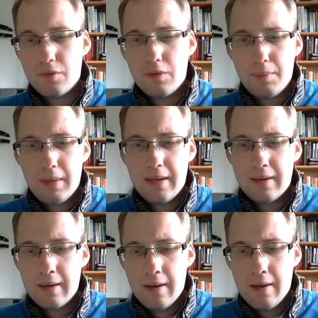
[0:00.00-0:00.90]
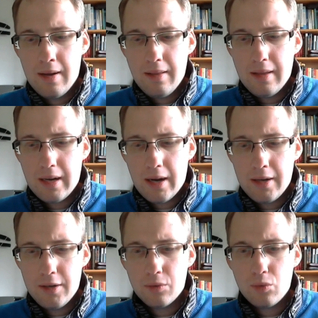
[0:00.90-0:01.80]
of the pen that I
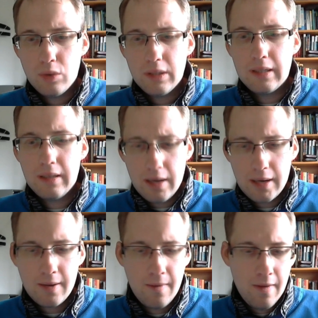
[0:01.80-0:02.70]
don't really like.